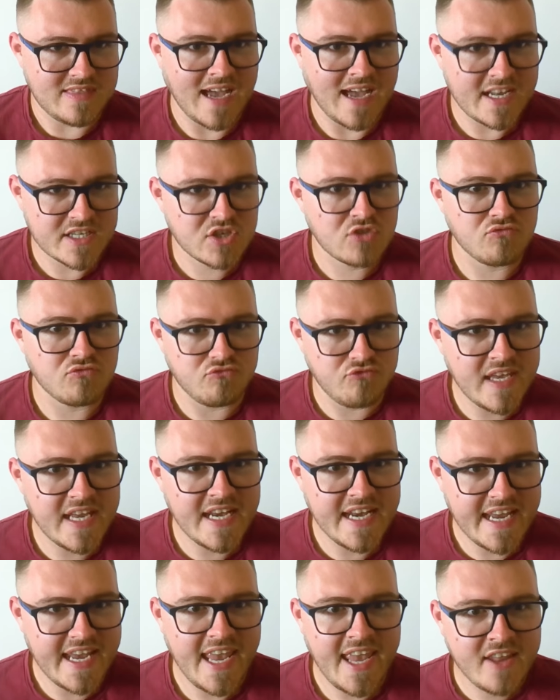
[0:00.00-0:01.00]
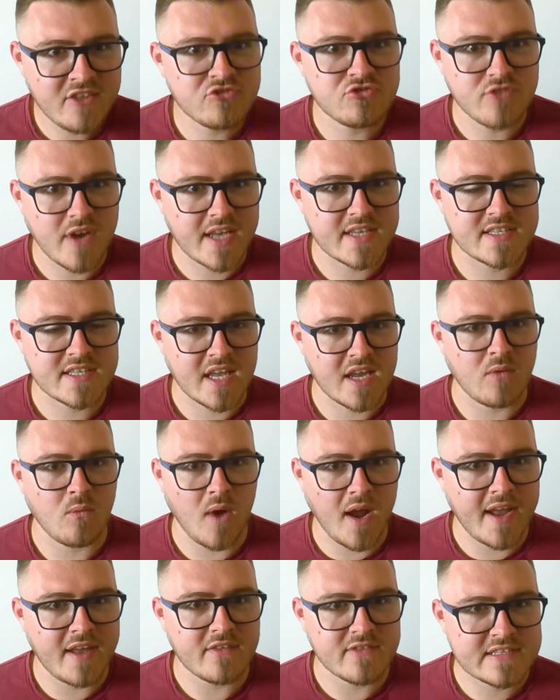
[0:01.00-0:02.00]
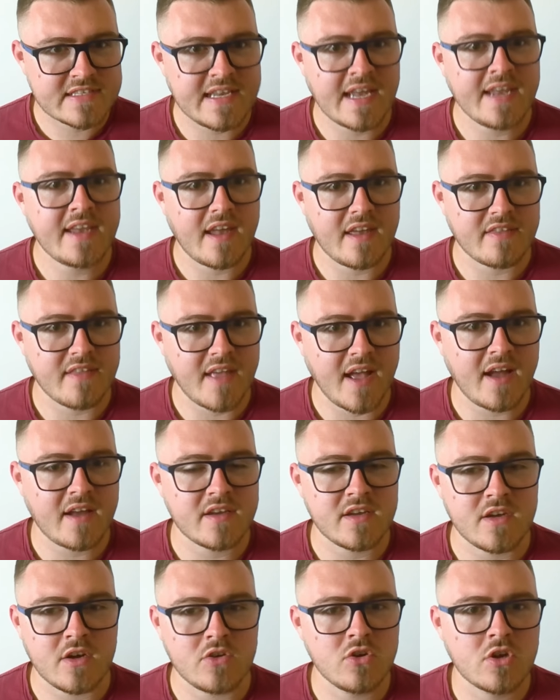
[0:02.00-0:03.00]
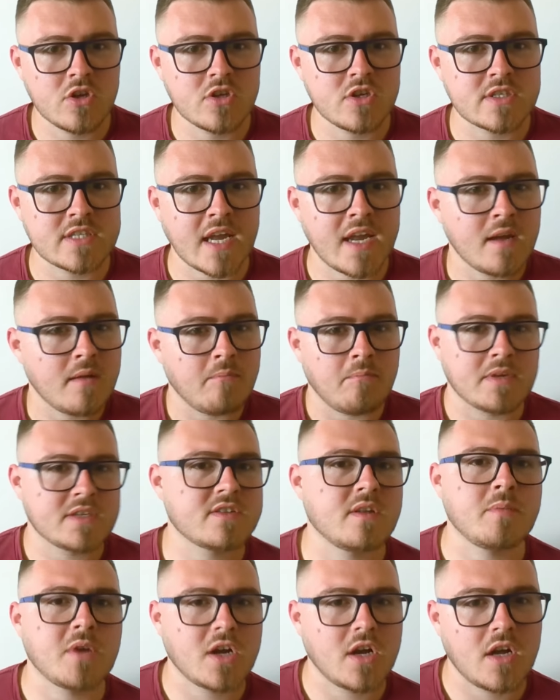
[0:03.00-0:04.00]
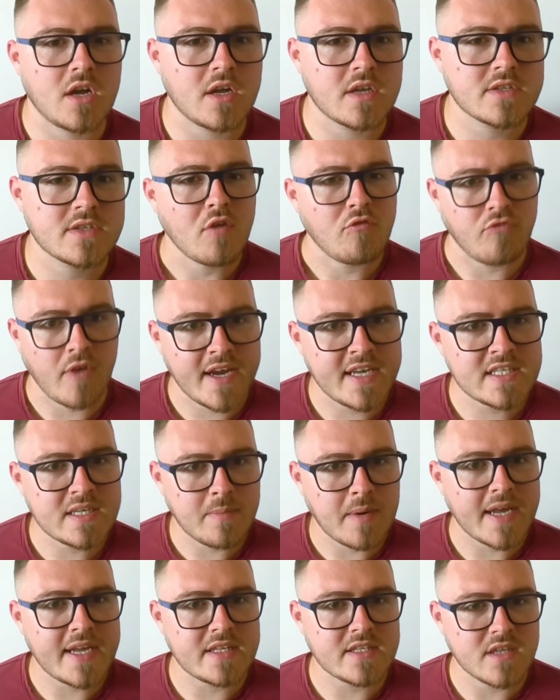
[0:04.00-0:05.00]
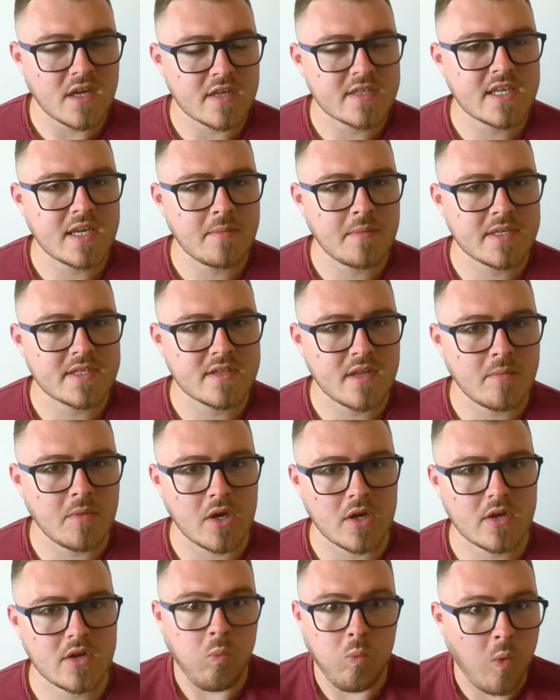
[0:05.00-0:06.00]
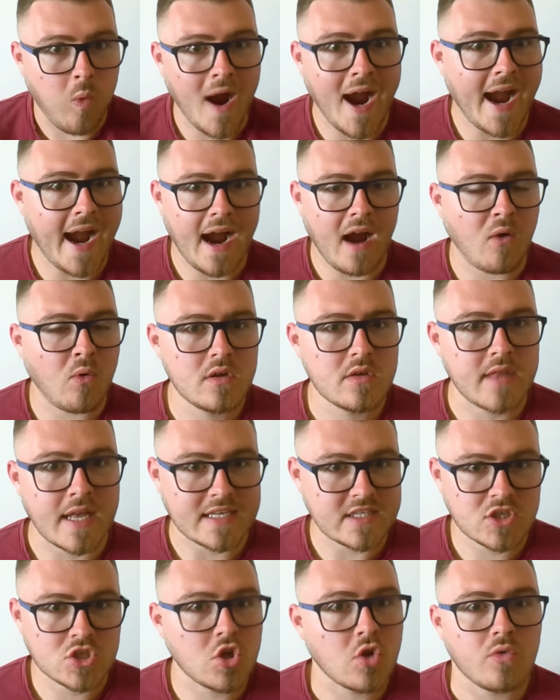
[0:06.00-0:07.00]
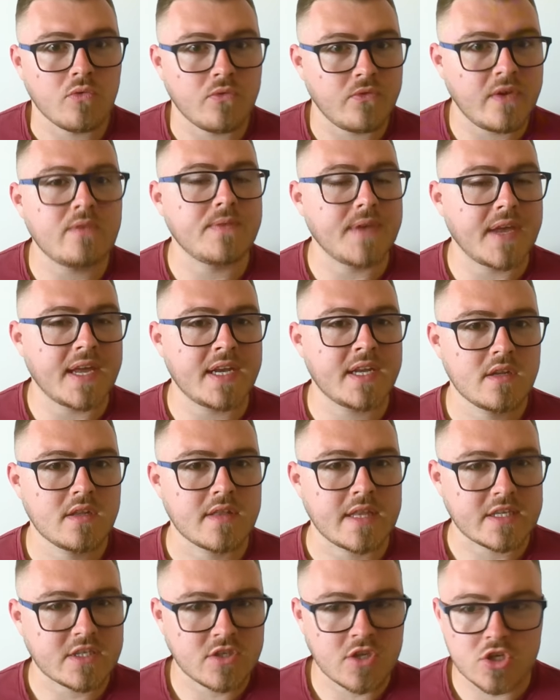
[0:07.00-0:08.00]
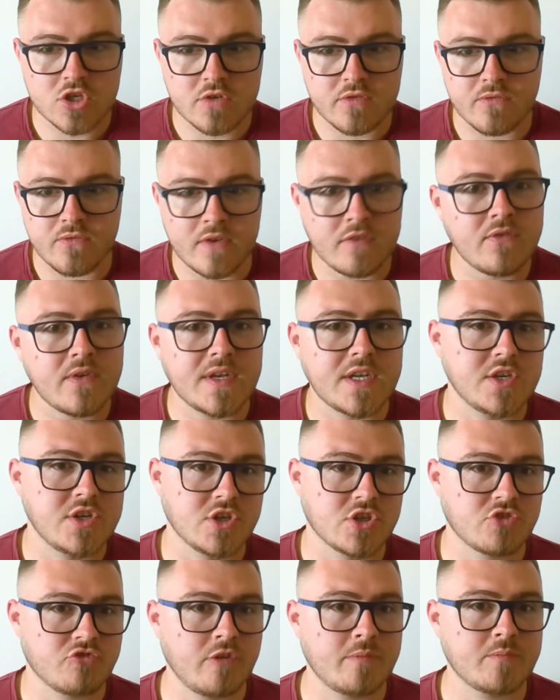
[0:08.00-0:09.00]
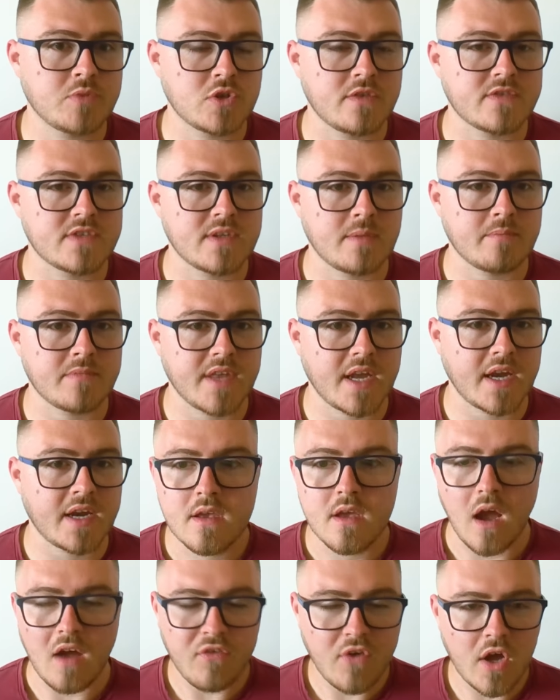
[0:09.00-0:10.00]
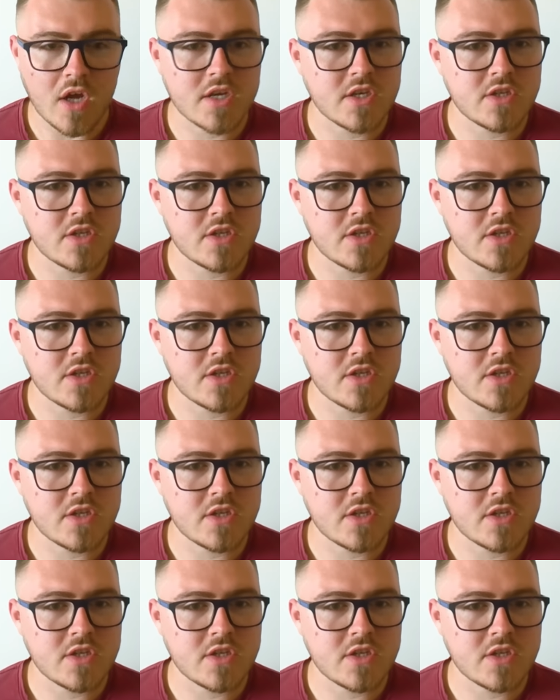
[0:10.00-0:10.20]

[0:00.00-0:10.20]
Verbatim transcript: That's a really interesting way of saying that. You know, you could just say my stomach hurts. Razor blades dancing in my stomach. Wow, that's so vivid. That's such a vivid description of something. I've heard